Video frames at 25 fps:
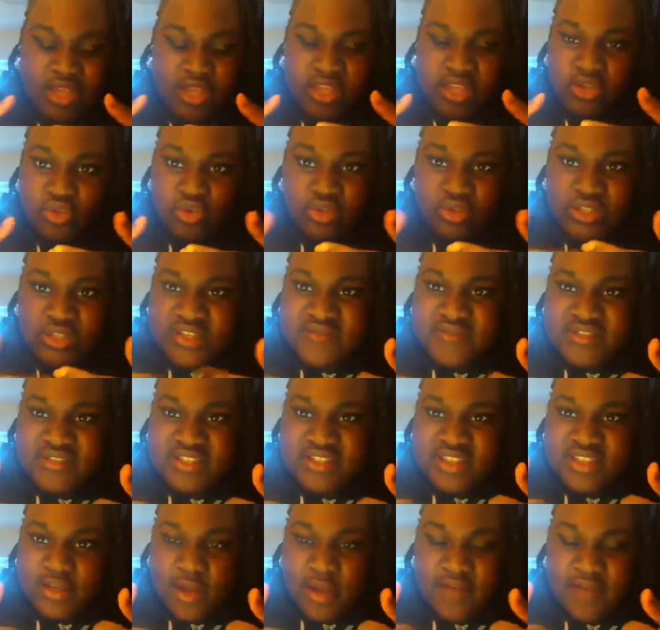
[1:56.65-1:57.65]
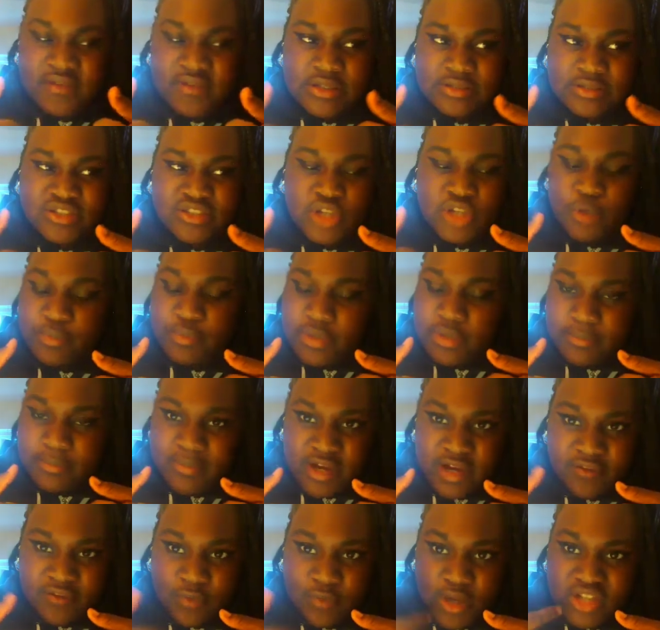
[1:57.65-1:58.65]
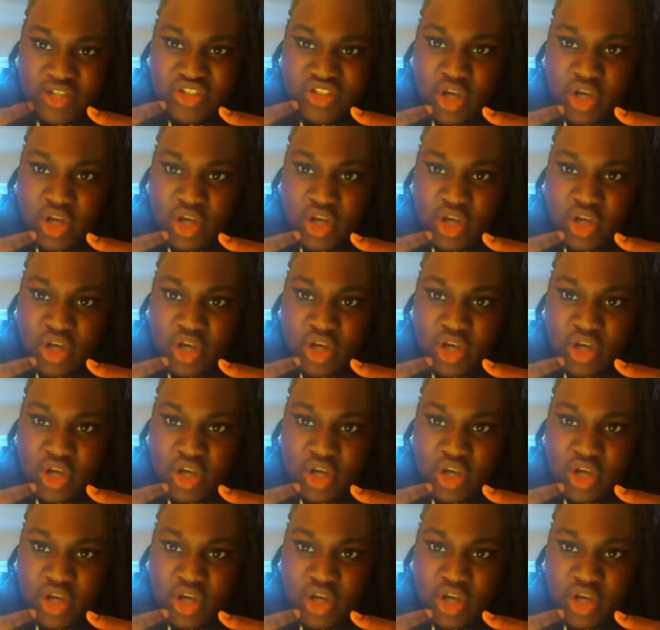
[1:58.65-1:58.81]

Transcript: Like, you could even see every time she opened her mouth where her